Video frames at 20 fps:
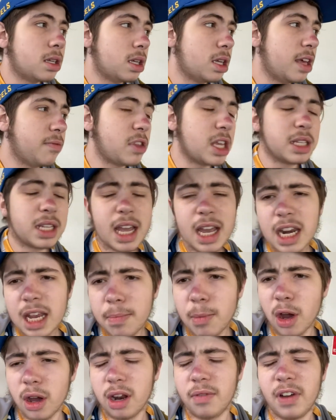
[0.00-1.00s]
if there's any
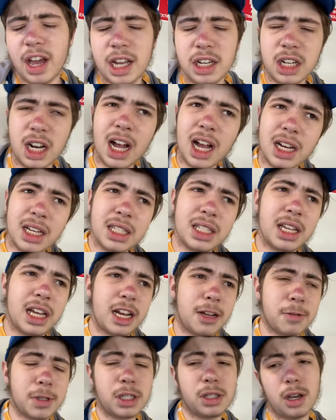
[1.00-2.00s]
motivation, I understand
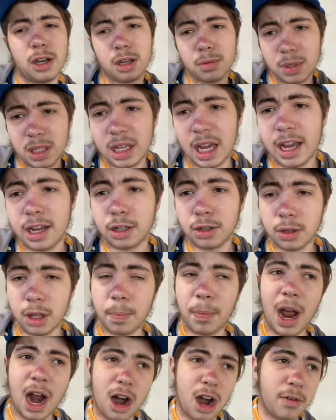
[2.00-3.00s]
it was circumstantial that
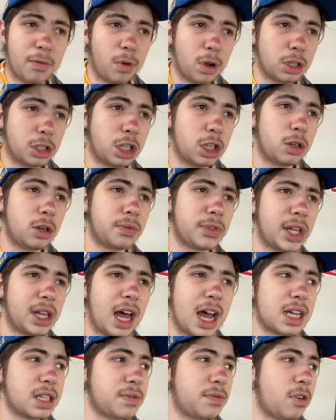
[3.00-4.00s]
Parab won two of the
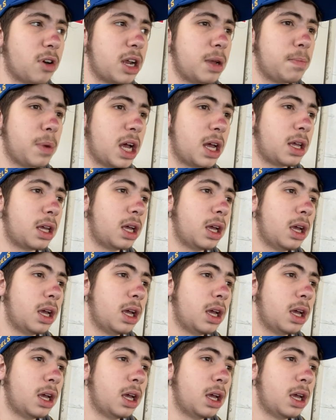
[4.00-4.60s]
last three, but